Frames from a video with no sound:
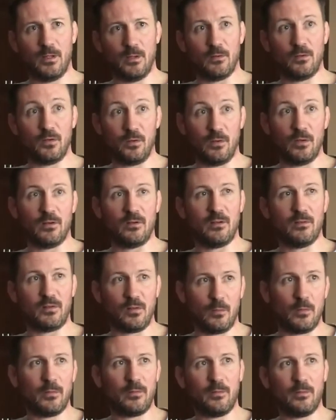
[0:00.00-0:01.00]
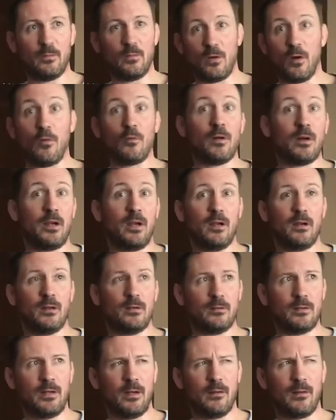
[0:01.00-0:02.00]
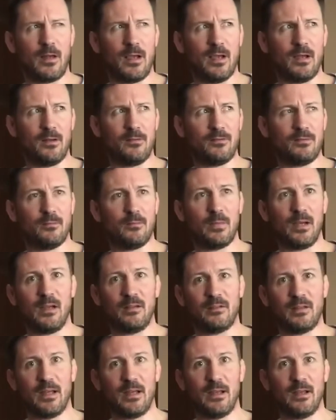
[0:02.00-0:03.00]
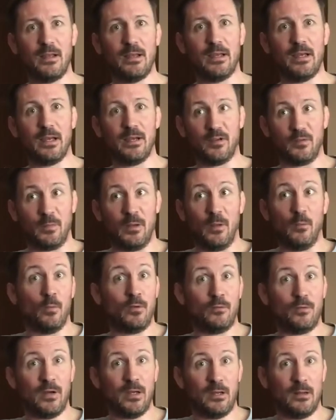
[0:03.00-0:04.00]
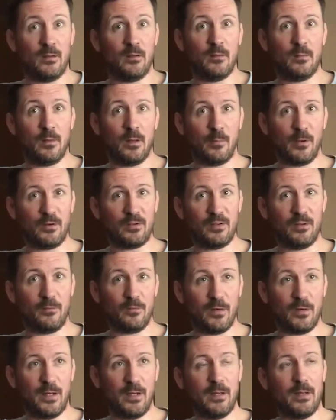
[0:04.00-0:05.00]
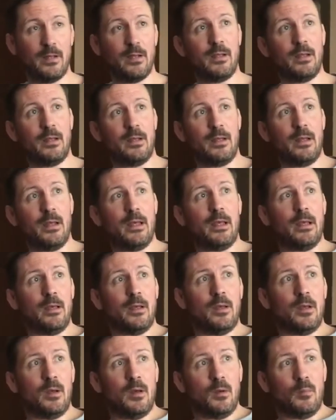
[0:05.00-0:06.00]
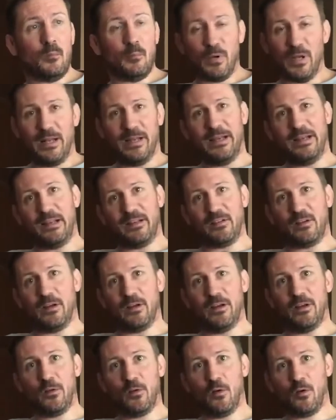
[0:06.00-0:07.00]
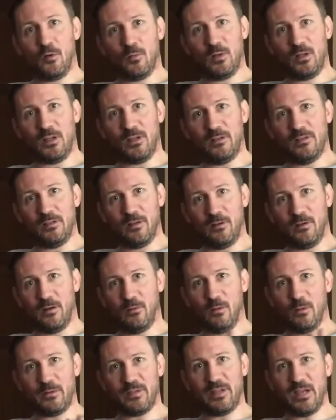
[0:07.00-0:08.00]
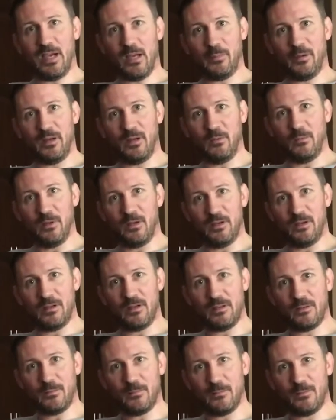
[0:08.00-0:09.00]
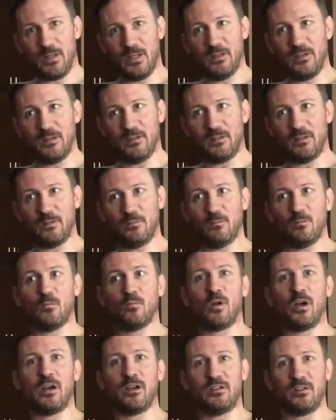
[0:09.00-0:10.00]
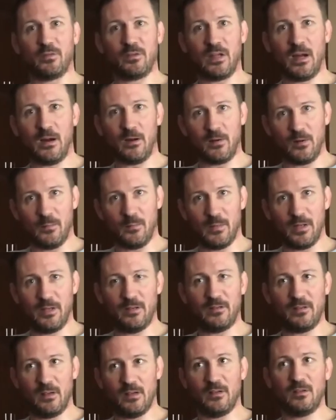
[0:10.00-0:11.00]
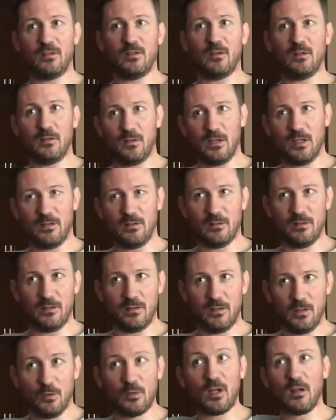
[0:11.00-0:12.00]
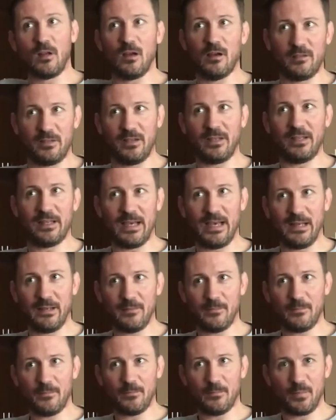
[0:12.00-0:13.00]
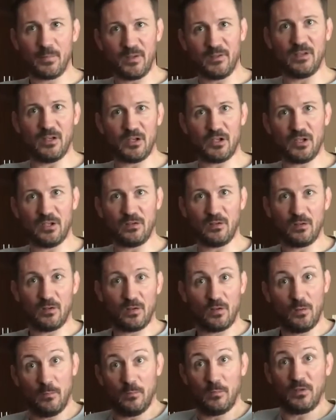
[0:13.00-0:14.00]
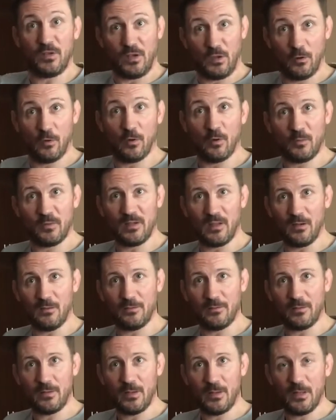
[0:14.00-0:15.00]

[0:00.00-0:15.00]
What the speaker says: 2 years. So we're over a year and a half past that, and there's been one fight, a boxing fight. But I think that's kind of normal, considering what was happening with his rise of stardom and his utilizing that position to secure himself.